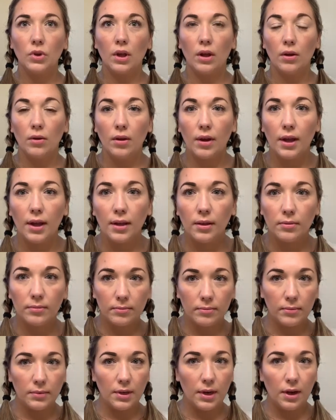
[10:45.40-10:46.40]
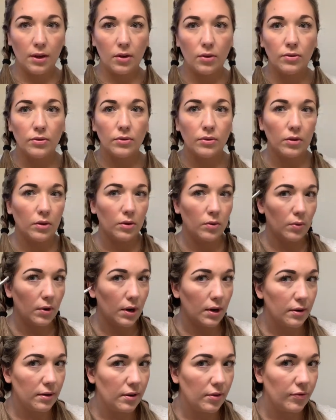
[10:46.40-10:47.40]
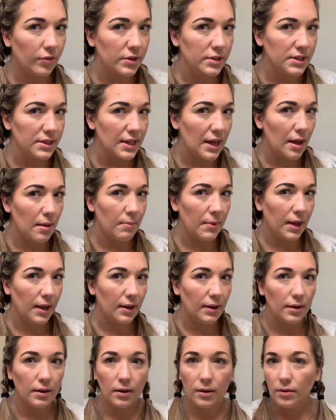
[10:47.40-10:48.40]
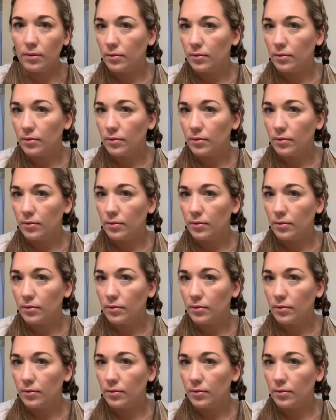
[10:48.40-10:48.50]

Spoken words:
Okay, now look what a difference that made.